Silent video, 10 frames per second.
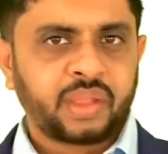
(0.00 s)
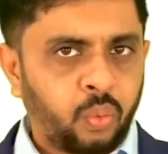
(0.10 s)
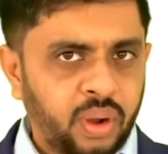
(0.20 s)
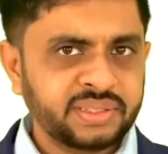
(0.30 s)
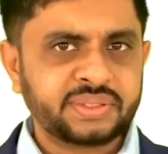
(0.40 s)

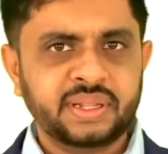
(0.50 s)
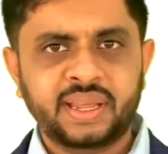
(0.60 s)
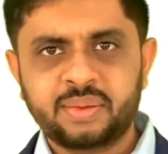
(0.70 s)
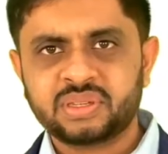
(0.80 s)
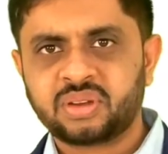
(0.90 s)
Once the
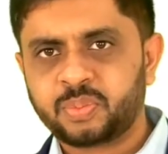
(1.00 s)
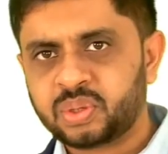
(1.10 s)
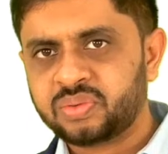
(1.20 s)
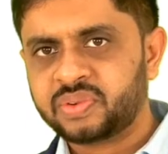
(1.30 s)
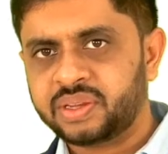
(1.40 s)
name is
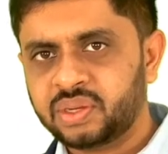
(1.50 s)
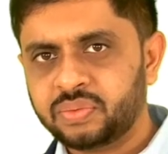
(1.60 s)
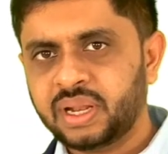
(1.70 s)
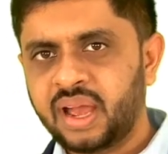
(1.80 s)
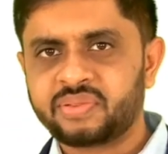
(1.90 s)
approved, you
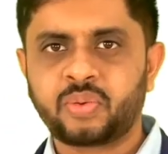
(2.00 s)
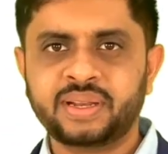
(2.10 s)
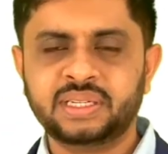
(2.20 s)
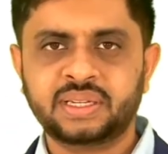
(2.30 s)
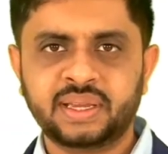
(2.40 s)
will have
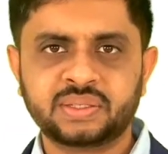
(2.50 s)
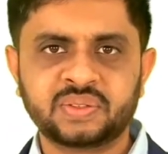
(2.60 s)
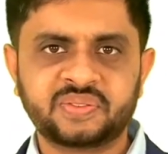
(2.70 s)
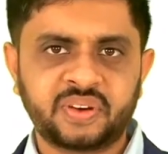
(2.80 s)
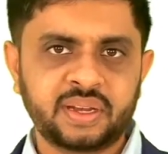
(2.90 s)
20 days to
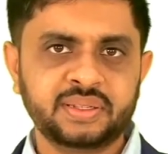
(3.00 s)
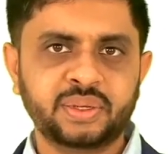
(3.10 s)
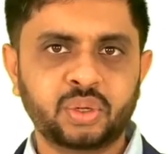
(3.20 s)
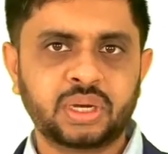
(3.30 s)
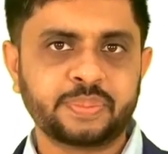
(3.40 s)
file
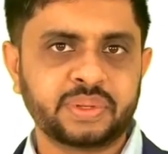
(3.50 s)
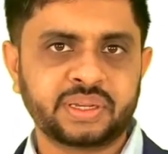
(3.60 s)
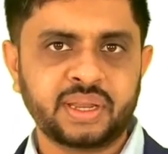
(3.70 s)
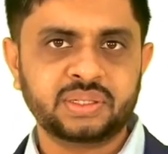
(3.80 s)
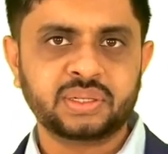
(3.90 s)
your
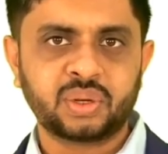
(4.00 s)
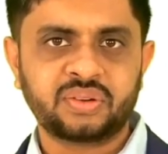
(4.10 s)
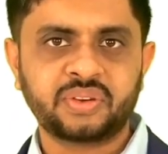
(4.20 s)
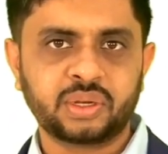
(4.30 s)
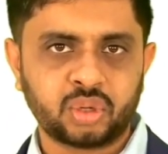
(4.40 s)
application
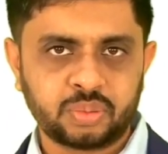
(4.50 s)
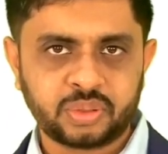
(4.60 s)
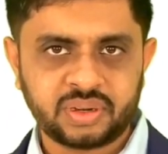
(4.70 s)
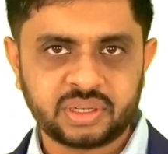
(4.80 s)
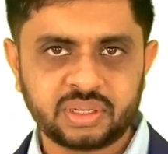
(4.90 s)
of
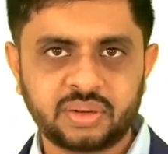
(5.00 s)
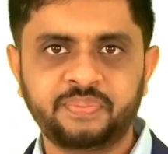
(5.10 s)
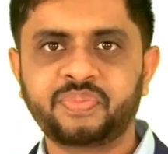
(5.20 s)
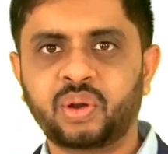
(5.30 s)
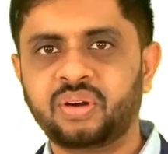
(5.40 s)
incorporation
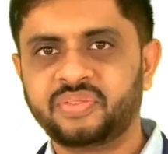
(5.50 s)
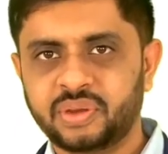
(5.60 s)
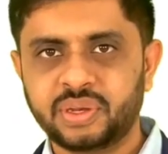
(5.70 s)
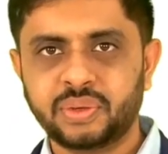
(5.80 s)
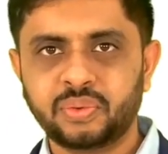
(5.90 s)
of
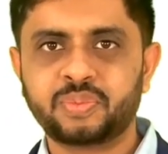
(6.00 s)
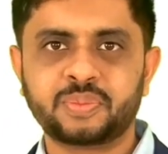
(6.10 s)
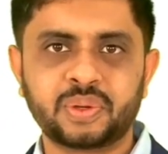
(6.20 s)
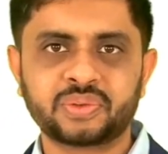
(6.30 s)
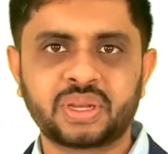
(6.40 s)
your new
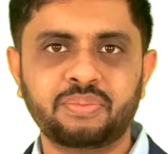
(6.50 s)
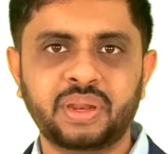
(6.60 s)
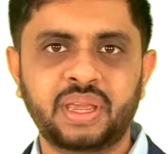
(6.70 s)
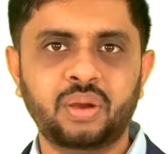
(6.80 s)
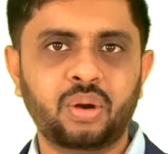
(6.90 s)
proposed
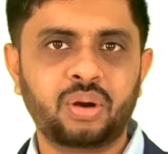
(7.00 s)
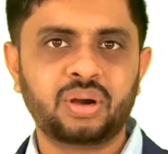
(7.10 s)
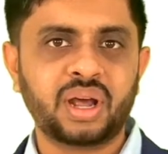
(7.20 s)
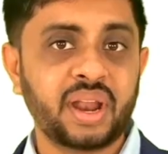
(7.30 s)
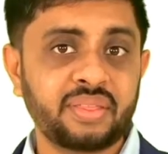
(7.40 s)
company,
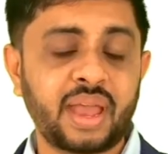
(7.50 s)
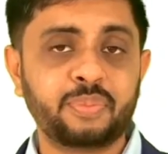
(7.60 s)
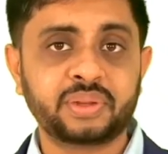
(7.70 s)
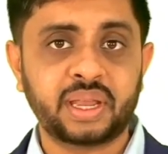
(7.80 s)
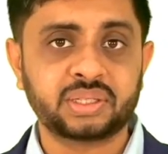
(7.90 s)
or another
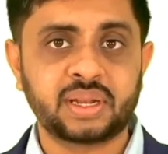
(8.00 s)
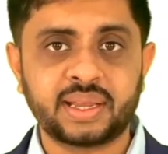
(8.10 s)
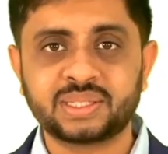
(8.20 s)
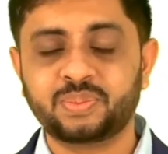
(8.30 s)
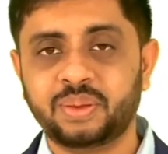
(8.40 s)
application
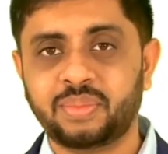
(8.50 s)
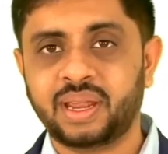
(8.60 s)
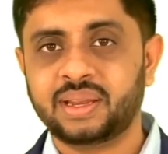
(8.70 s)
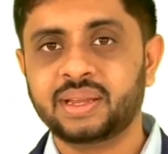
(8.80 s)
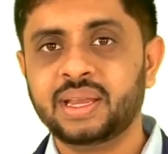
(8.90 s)
has to be
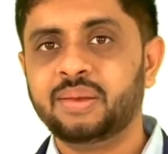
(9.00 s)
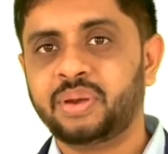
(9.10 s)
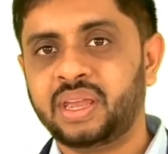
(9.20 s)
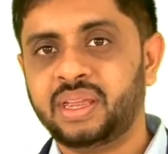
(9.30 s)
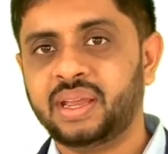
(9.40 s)
made
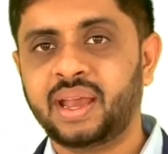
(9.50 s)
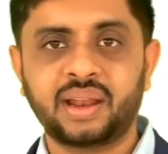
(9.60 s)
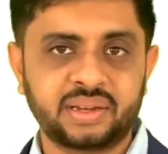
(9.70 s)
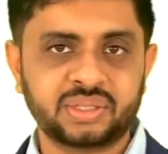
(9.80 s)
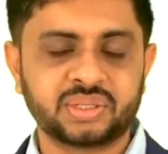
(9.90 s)
paying an
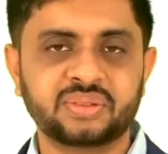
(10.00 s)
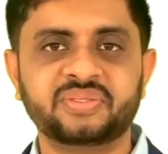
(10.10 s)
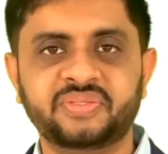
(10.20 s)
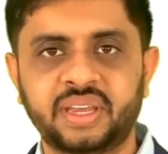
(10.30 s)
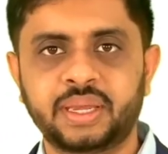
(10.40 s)
additional
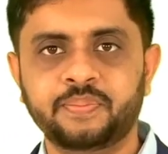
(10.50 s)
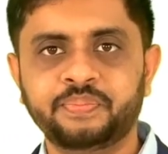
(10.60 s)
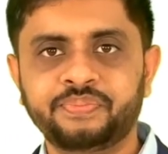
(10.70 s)
fee.